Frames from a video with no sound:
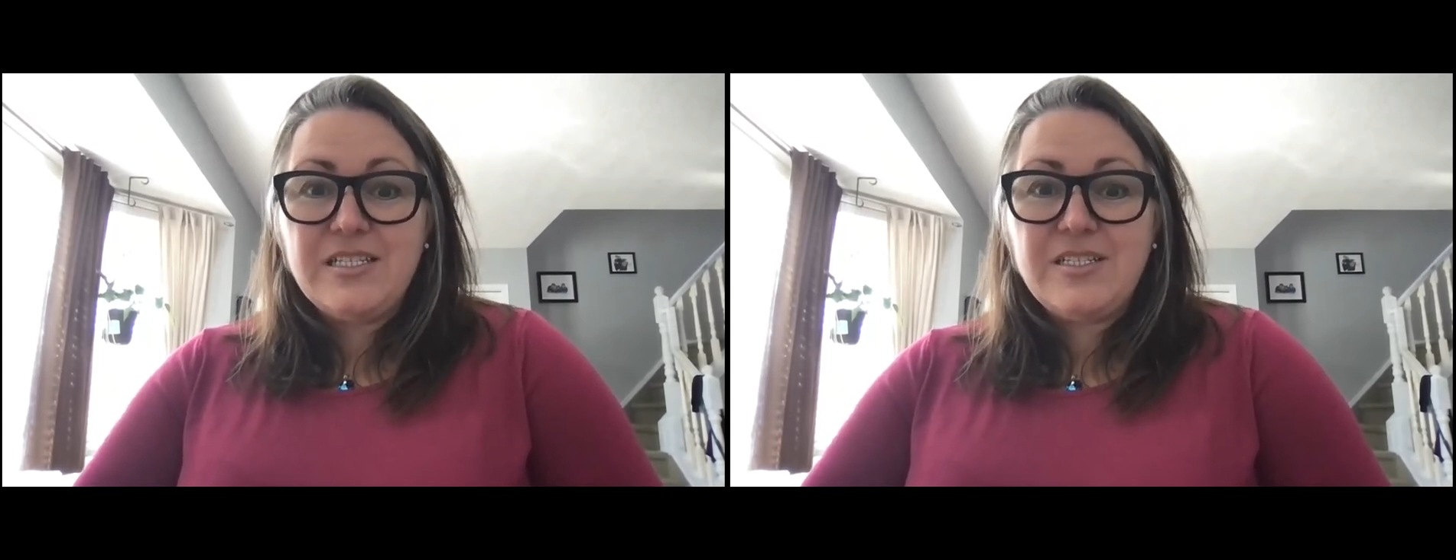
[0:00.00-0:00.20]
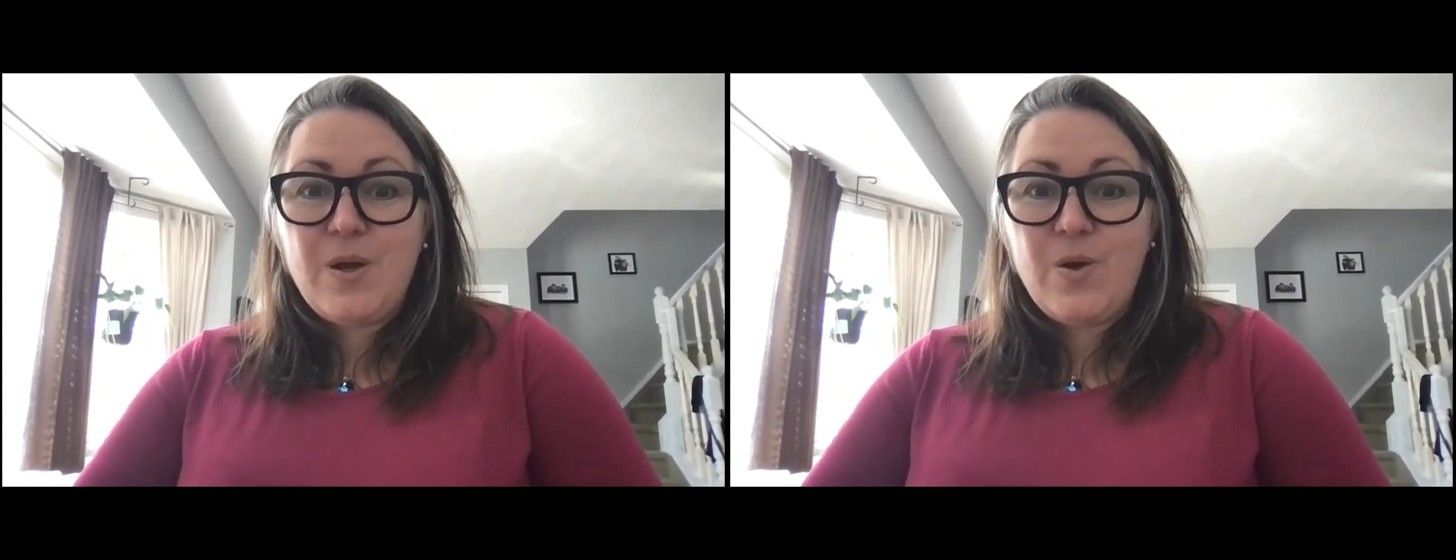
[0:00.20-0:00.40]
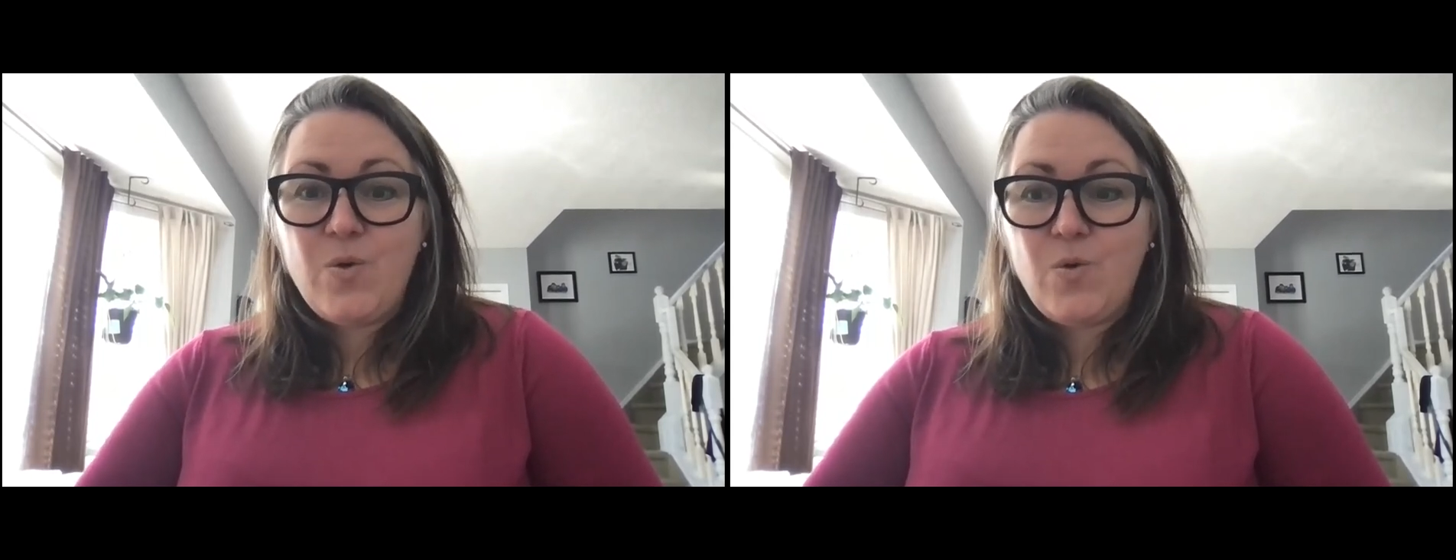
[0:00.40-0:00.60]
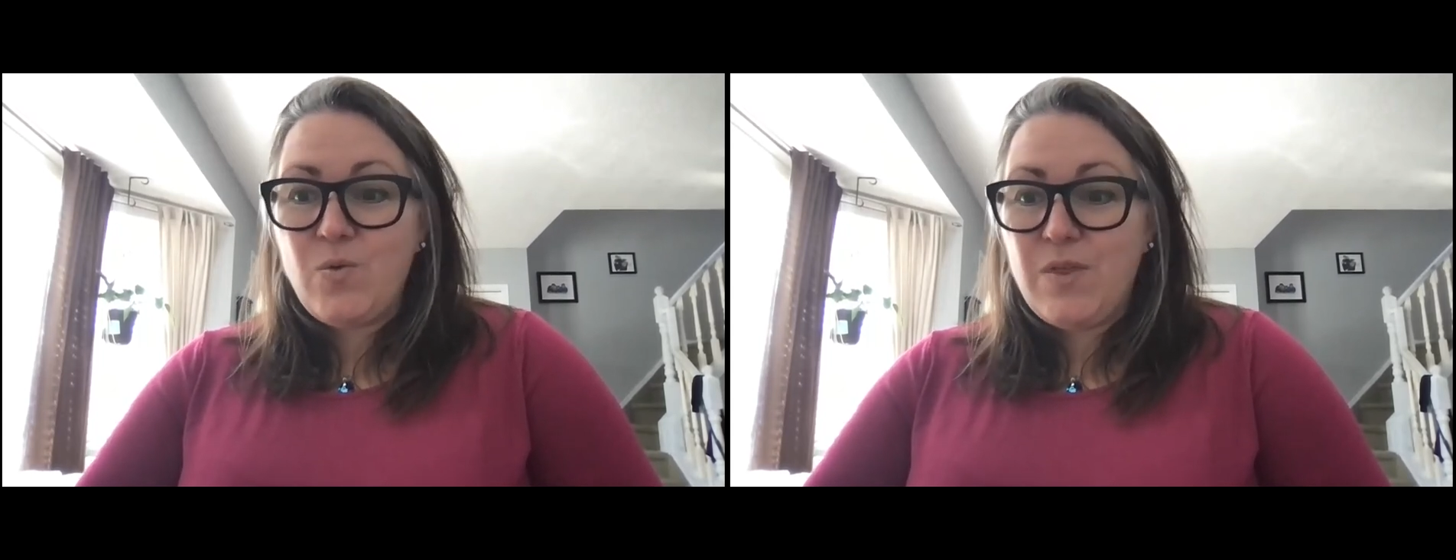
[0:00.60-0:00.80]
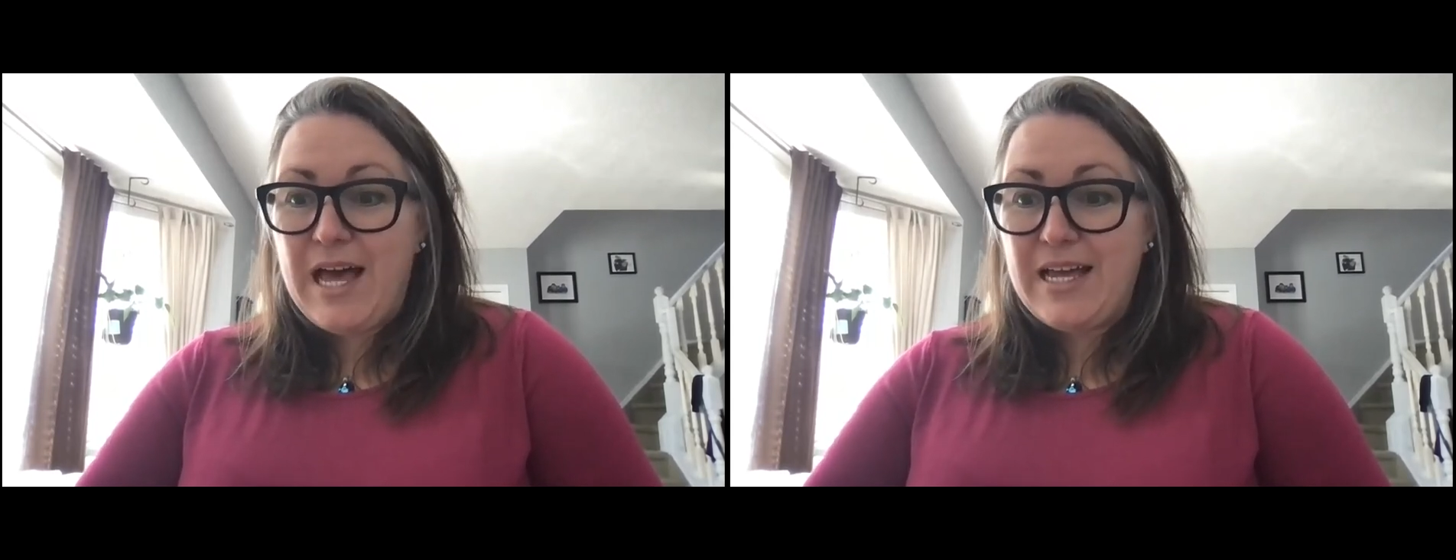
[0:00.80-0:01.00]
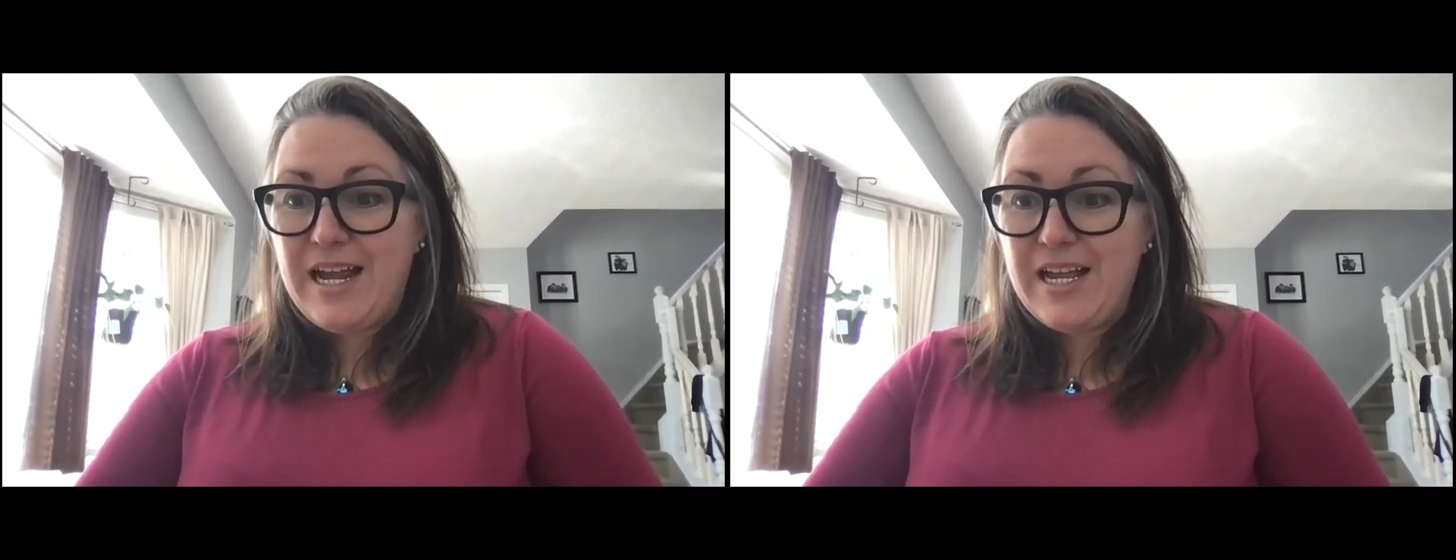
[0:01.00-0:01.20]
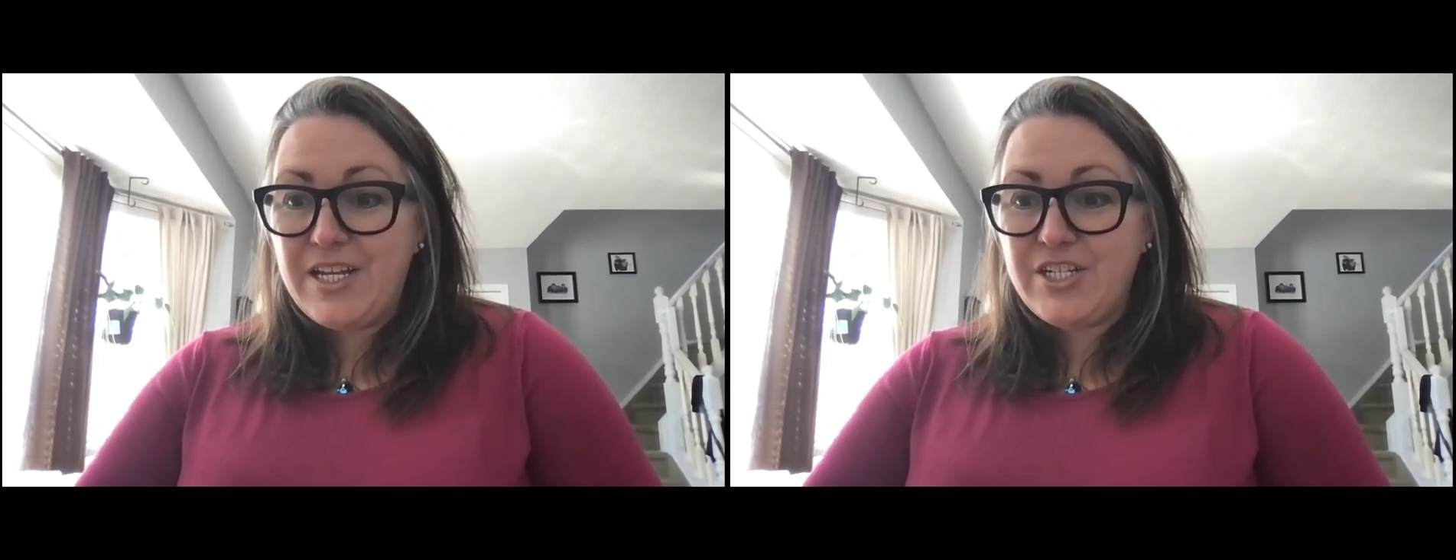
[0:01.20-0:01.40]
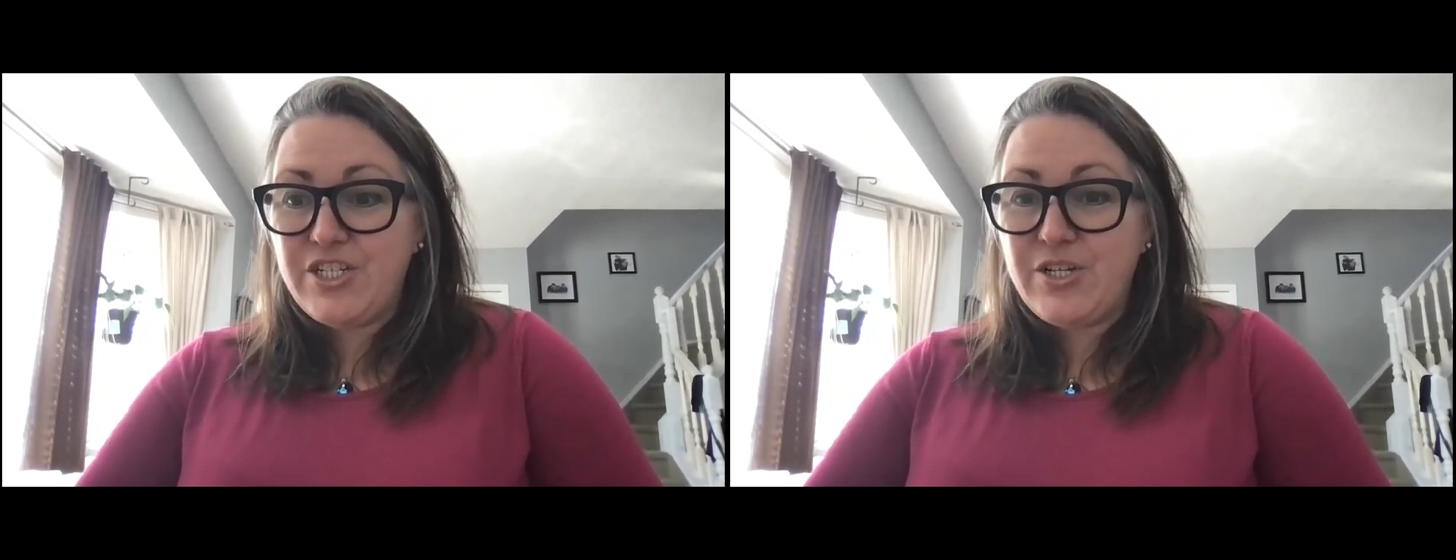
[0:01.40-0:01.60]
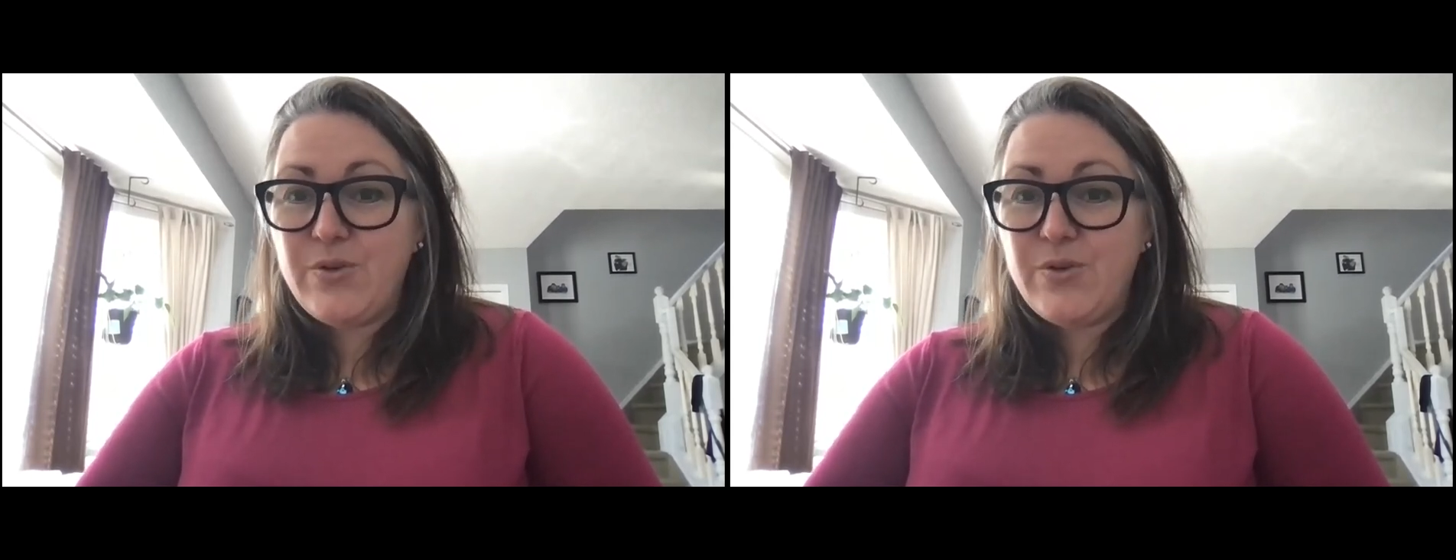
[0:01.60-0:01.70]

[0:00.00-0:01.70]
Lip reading: so that I can show